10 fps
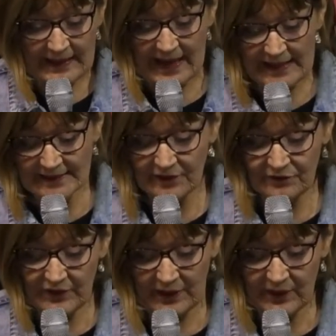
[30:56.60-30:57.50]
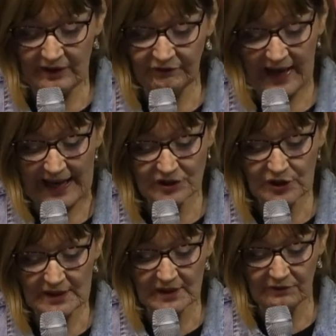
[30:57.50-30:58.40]
as the very
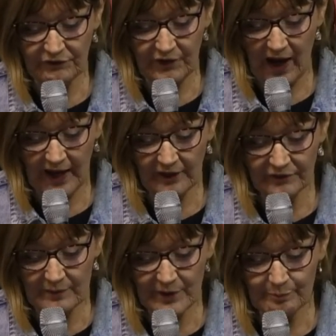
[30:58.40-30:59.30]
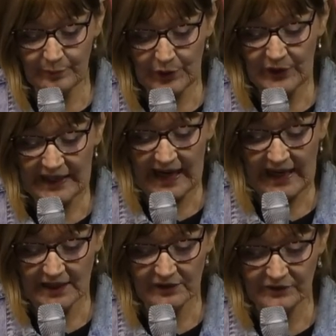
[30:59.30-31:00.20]
flashes of fire from the burning
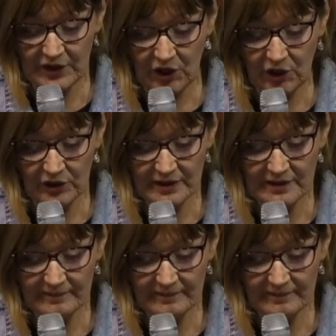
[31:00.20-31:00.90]
heart of God.